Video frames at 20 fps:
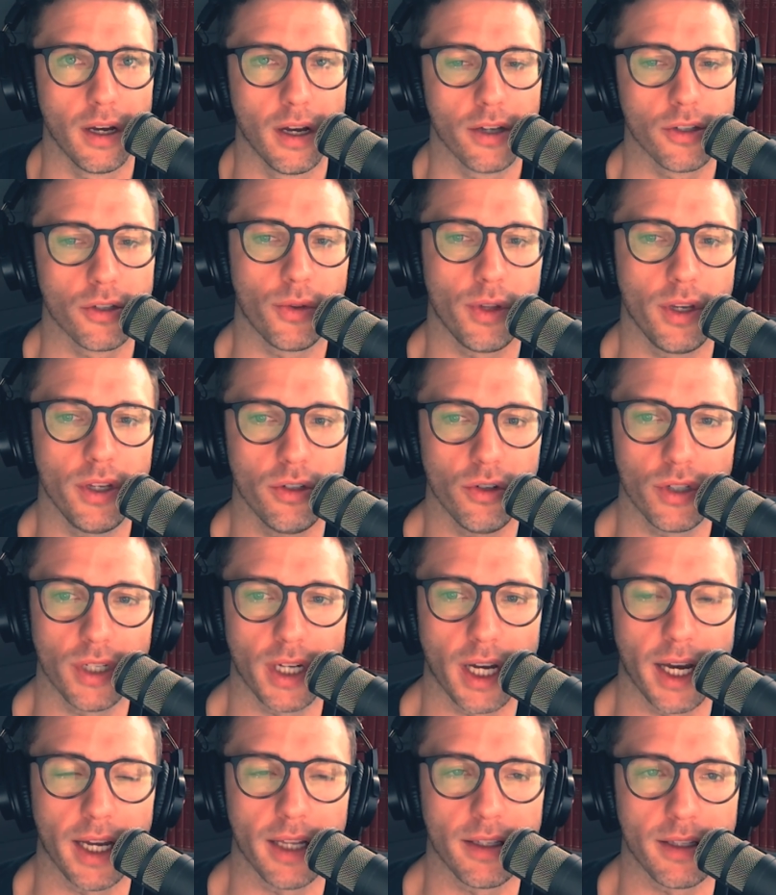So these are
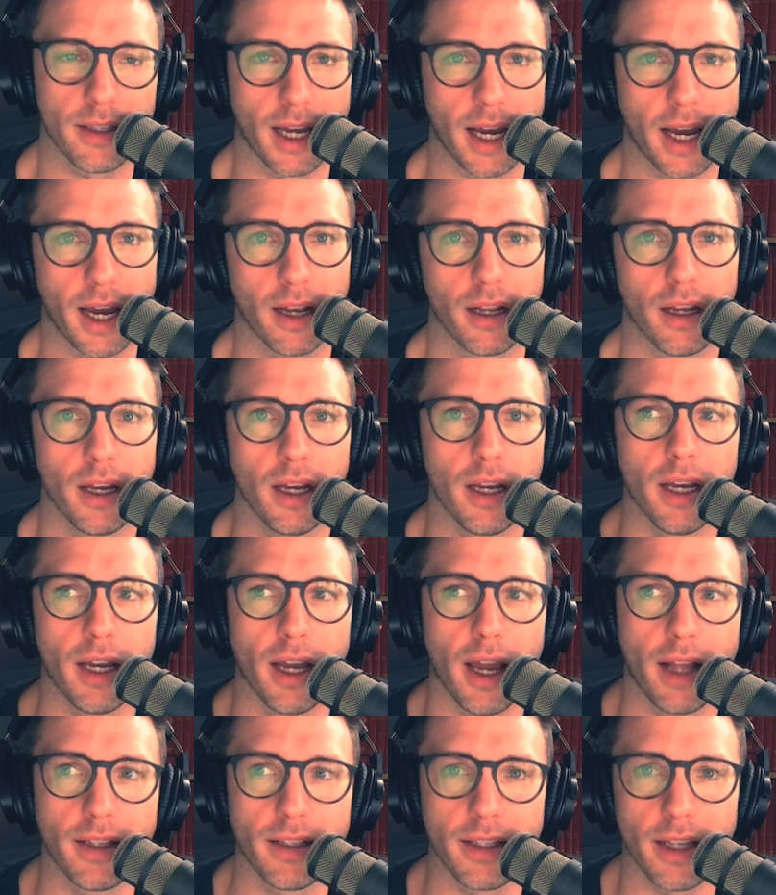diets that
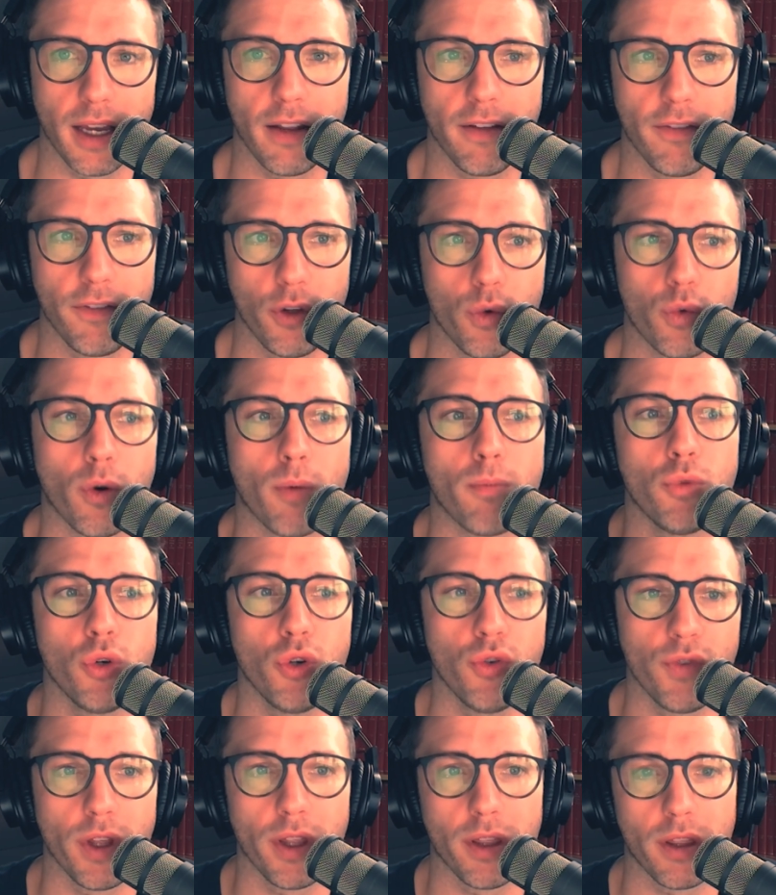instead of you
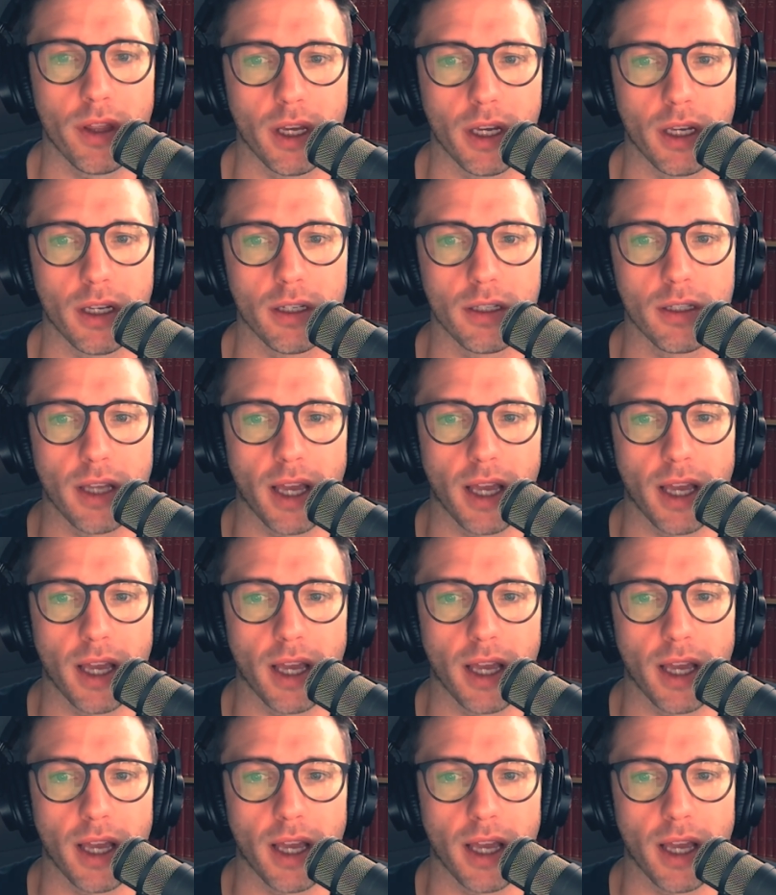removing things,